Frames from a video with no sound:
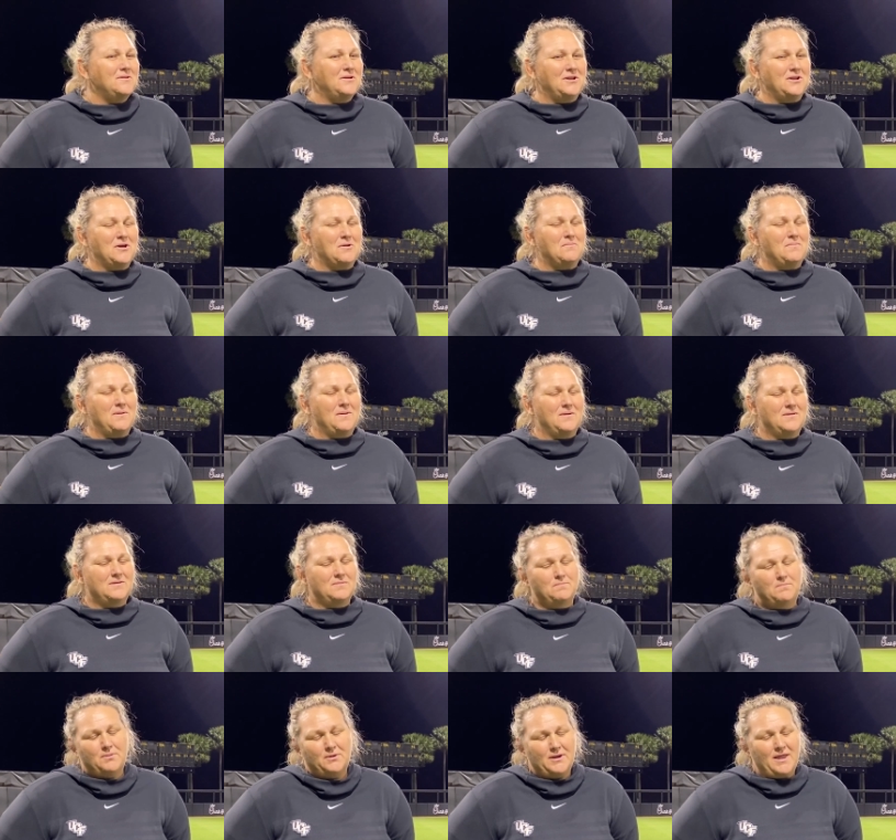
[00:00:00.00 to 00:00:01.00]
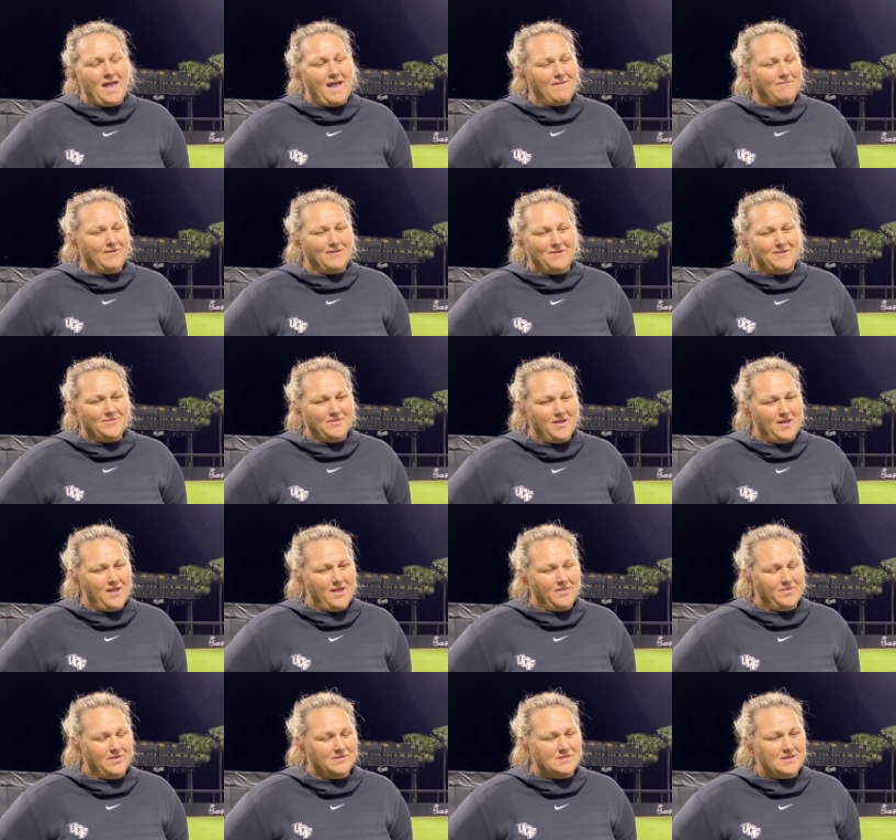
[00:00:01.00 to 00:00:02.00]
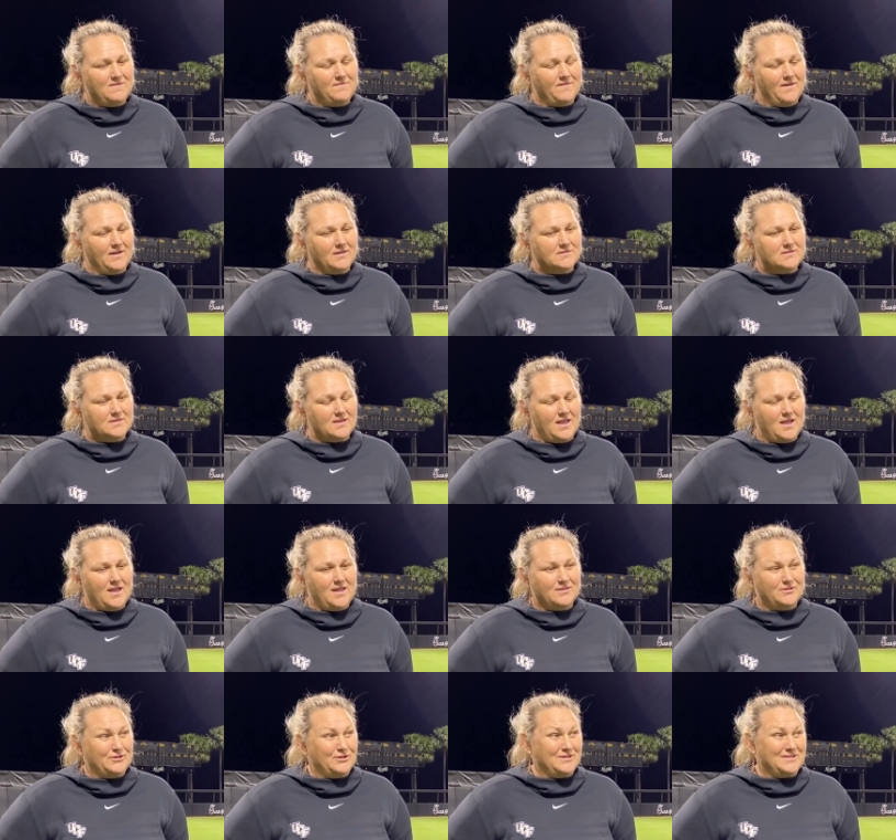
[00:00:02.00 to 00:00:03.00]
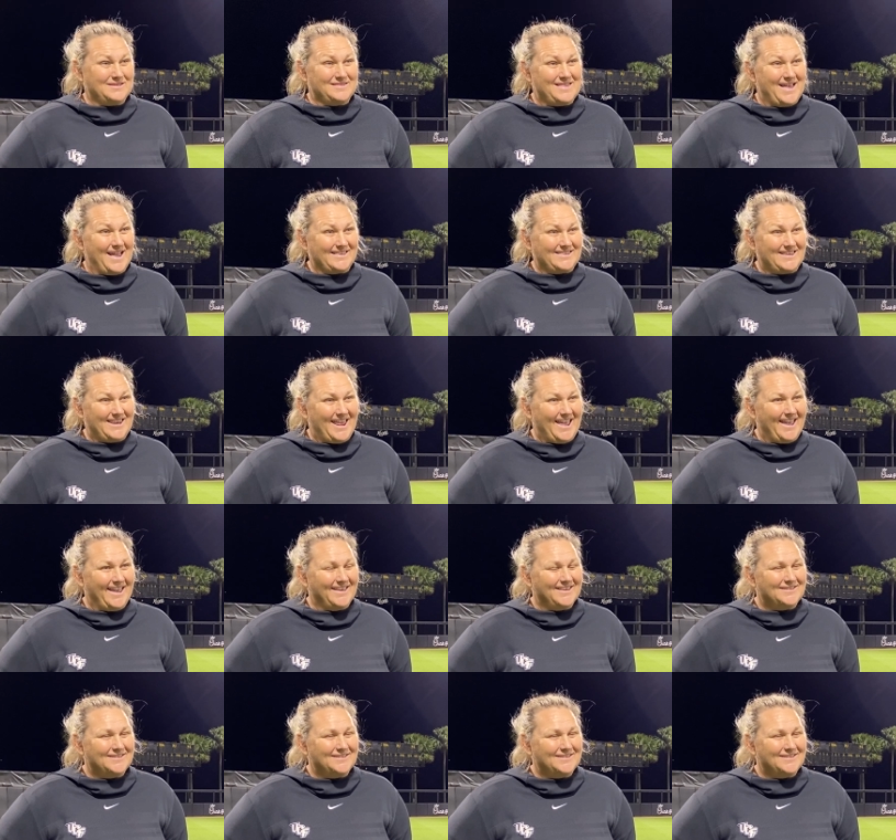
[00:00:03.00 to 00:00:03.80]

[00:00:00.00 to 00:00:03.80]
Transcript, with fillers: you know, be, put havoc on the, the defense. And she did that today.